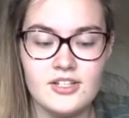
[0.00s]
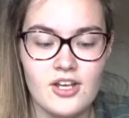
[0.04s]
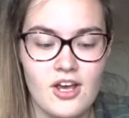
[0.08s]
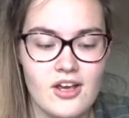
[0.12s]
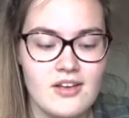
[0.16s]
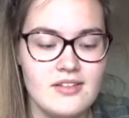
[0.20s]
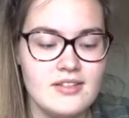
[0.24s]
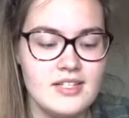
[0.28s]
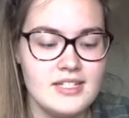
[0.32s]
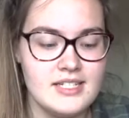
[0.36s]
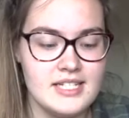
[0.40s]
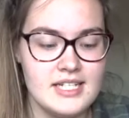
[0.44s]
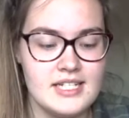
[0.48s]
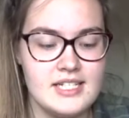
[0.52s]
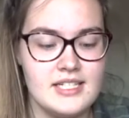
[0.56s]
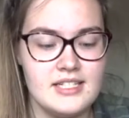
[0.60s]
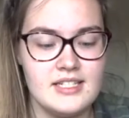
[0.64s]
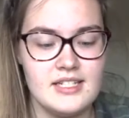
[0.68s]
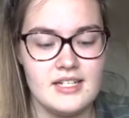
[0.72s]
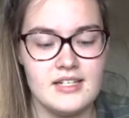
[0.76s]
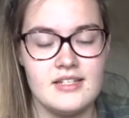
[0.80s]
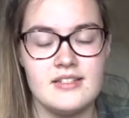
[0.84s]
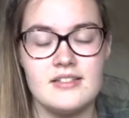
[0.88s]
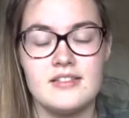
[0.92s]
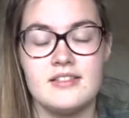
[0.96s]
Go the
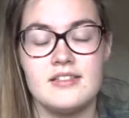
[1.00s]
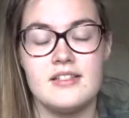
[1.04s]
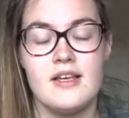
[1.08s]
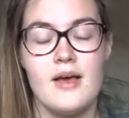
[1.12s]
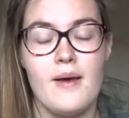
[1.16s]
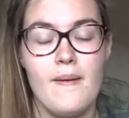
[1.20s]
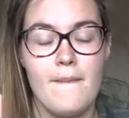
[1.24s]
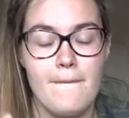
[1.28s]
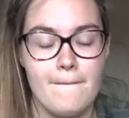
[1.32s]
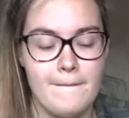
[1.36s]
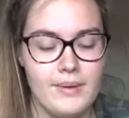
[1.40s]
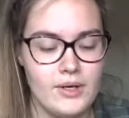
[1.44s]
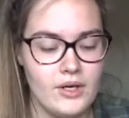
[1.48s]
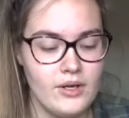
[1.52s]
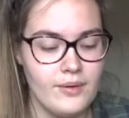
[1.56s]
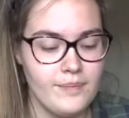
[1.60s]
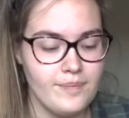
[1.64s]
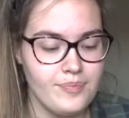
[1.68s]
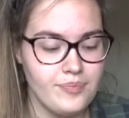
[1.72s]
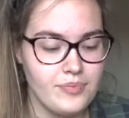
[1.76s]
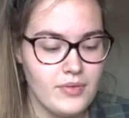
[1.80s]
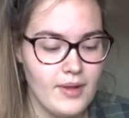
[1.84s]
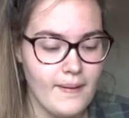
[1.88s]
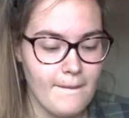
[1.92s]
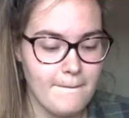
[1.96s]
Distance,
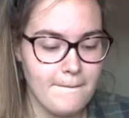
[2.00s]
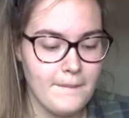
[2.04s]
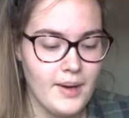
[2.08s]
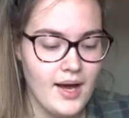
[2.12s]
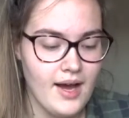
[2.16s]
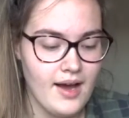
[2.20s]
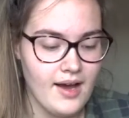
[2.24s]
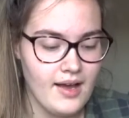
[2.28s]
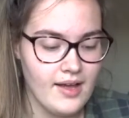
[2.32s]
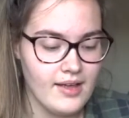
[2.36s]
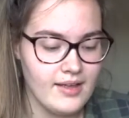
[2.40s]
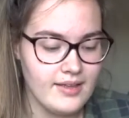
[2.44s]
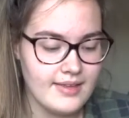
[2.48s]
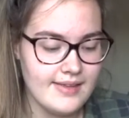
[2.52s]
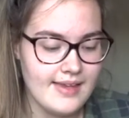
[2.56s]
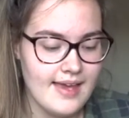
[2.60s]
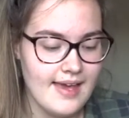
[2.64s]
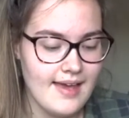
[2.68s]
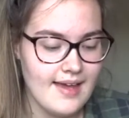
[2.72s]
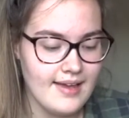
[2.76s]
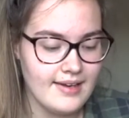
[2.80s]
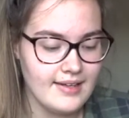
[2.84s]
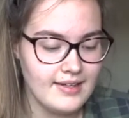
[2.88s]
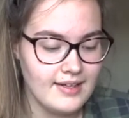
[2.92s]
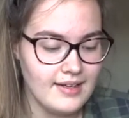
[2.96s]
but by
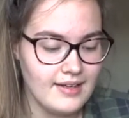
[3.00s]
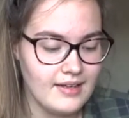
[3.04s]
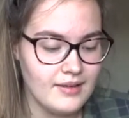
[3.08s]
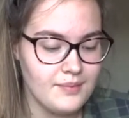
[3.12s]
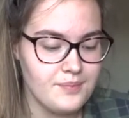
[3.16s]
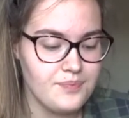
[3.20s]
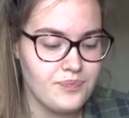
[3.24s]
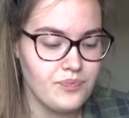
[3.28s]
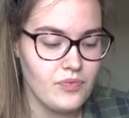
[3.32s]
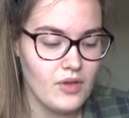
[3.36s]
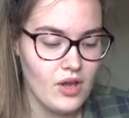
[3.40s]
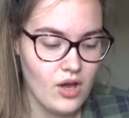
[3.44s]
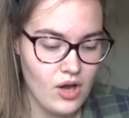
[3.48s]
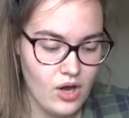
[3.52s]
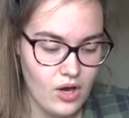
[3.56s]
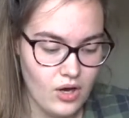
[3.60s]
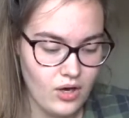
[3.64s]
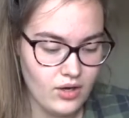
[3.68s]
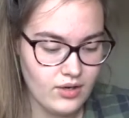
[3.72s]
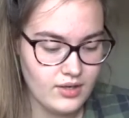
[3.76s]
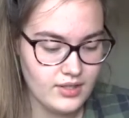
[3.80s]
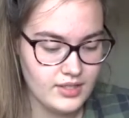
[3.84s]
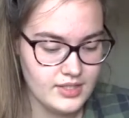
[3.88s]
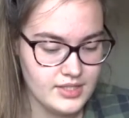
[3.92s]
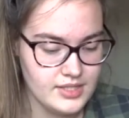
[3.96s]
Kenny
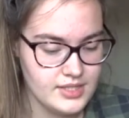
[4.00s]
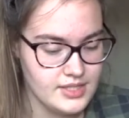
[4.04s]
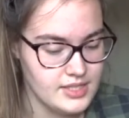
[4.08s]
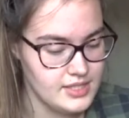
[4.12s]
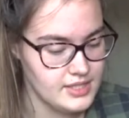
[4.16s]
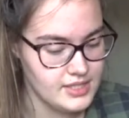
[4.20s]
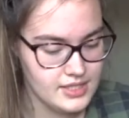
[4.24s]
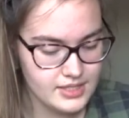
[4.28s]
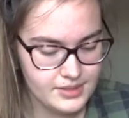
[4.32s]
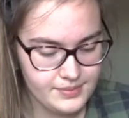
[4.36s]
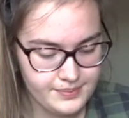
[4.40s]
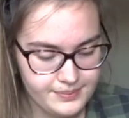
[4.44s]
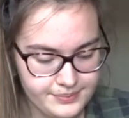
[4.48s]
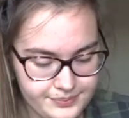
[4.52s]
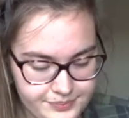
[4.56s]
Holland.